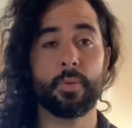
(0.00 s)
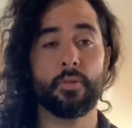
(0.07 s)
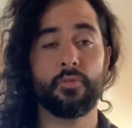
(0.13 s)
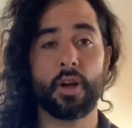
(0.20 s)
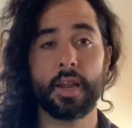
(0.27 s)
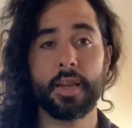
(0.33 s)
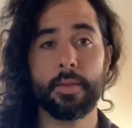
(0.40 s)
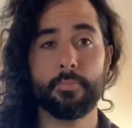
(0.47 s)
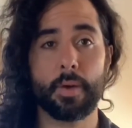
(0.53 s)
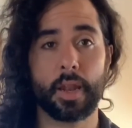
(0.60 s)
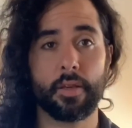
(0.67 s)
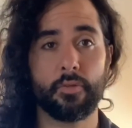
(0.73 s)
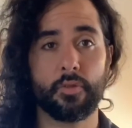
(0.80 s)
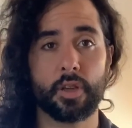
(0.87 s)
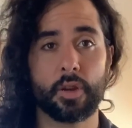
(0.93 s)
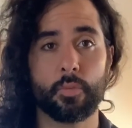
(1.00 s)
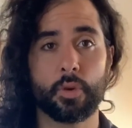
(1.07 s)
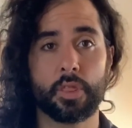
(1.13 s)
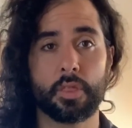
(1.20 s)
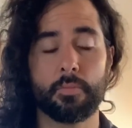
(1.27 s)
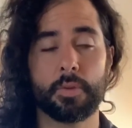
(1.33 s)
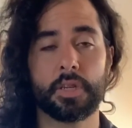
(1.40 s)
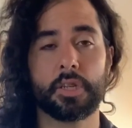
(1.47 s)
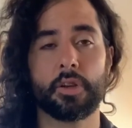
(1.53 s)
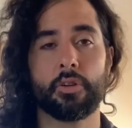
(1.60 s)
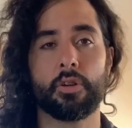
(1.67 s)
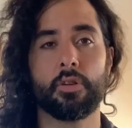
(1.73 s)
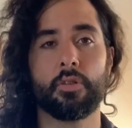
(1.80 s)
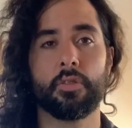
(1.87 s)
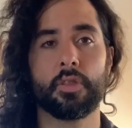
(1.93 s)
finding benefit with the
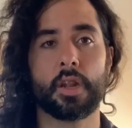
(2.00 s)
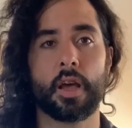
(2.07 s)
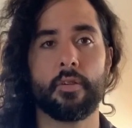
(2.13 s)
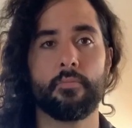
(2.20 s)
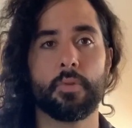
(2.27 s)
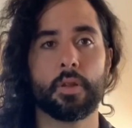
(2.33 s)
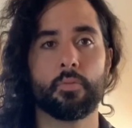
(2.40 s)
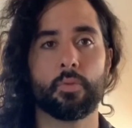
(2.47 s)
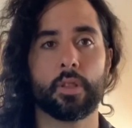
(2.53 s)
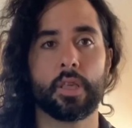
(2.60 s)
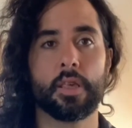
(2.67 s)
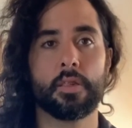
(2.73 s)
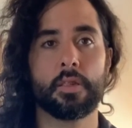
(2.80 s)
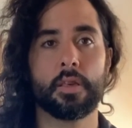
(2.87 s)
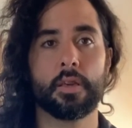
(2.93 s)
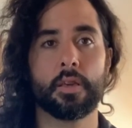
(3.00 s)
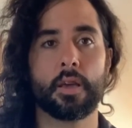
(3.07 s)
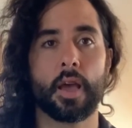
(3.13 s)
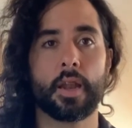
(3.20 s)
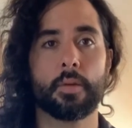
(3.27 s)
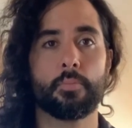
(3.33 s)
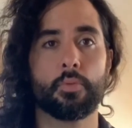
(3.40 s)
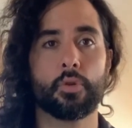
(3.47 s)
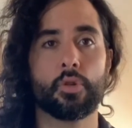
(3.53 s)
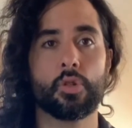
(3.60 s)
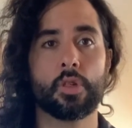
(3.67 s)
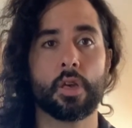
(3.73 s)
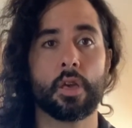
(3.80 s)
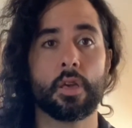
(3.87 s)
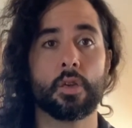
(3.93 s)
material that I've been releasing, I'd
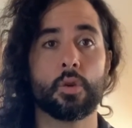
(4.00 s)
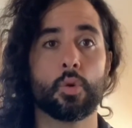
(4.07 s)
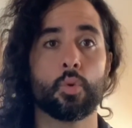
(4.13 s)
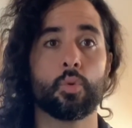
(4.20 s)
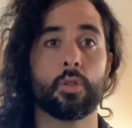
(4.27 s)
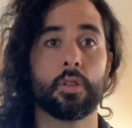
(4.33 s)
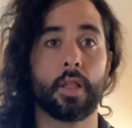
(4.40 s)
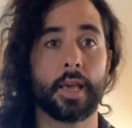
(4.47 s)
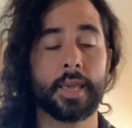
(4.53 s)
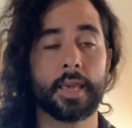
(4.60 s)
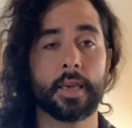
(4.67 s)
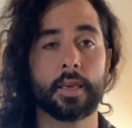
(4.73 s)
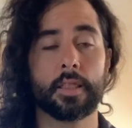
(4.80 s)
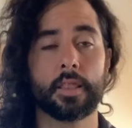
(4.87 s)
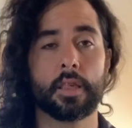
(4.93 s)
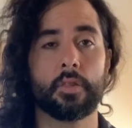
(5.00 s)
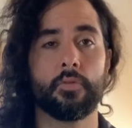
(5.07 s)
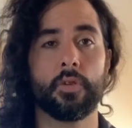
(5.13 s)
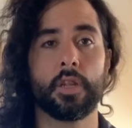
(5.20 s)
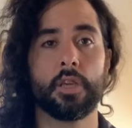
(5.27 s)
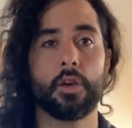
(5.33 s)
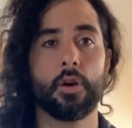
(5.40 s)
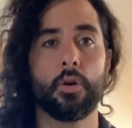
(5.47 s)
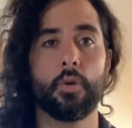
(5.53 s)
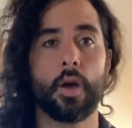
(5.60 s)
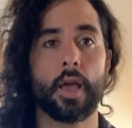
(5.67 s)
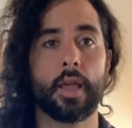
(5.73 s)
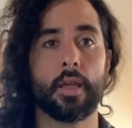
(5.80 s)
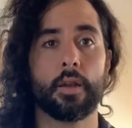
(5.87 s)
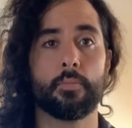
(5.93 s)
appreciate you liking this video
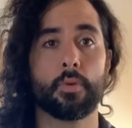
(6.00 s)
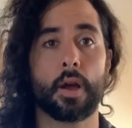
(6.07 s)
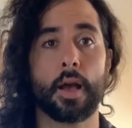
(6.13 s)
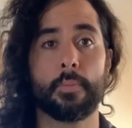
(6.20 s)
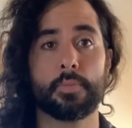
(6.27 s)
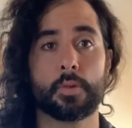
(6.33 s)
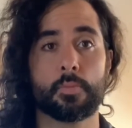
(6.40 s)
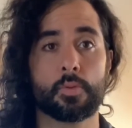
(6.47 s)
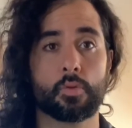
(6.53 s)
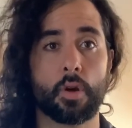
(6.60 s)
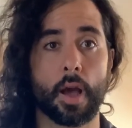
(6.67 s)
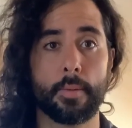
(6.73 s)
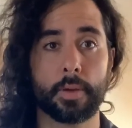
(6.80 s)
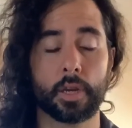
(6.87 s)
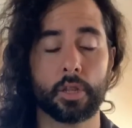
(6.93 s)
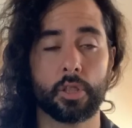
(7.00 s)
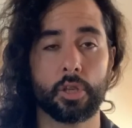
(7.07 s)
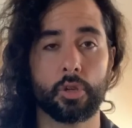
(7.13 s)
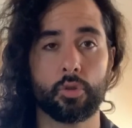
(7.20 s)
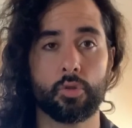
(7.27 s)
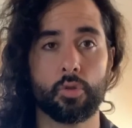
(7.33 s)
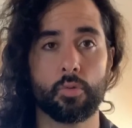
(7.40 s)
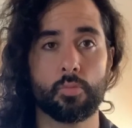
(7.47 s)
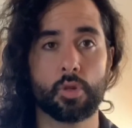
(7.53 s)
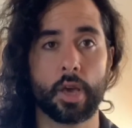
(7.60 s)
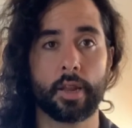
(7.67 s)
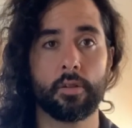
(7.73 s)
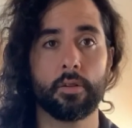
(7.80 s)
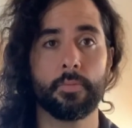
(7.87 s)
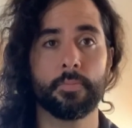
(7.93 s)
and perhaps subscribing to the YouTube
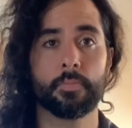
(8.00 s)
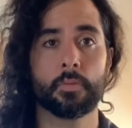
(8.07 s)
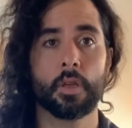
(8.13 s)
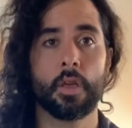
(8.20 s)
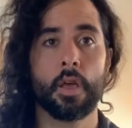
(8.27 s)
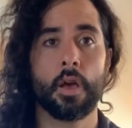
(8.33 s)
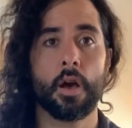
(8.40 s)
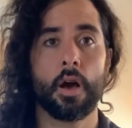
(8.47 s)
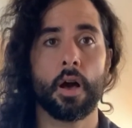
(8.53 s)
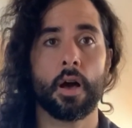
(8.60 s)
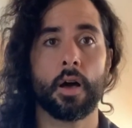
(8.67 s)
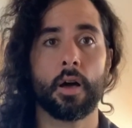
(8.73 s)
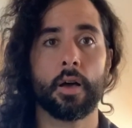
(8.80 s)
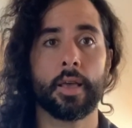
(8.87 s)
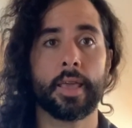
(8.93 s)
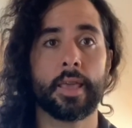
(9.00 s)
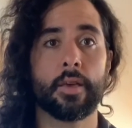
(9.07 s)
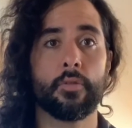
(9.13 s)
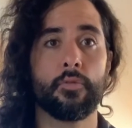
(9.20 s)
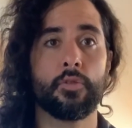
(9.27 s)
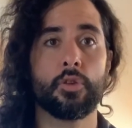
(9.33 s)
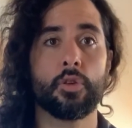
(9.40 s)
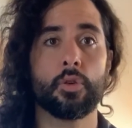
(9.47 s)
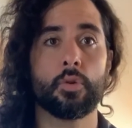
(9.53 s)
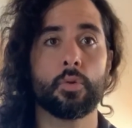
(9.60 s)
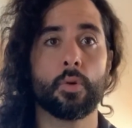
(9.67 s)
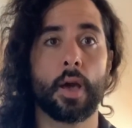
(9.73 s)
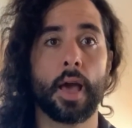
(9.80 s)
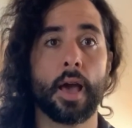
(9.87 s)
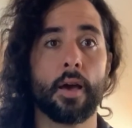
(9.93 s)
channel. If you
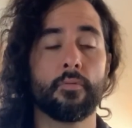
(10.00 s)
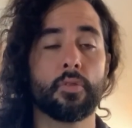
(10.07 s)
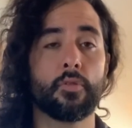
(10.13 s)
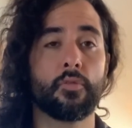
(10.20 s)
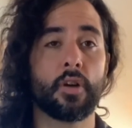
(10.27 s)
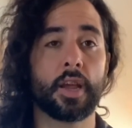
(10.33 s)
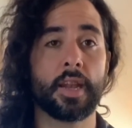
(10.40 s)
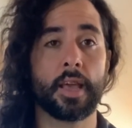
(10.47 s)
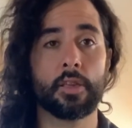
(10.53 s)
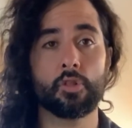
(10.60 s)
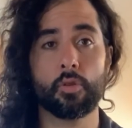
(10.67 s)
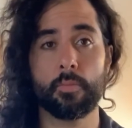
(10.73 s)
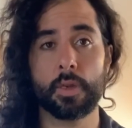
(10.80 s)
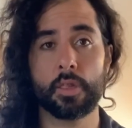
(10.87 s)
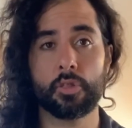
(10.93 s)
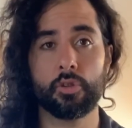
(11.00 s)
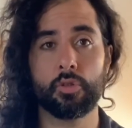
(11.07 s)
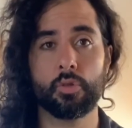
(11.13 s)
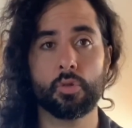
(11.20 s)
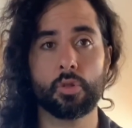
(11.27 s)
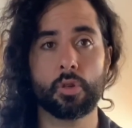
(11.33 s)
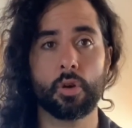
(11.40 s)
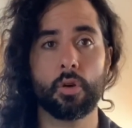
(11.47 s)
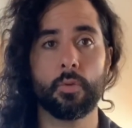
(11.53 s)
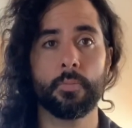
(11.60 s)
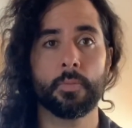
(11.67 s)
have the financial means to do so,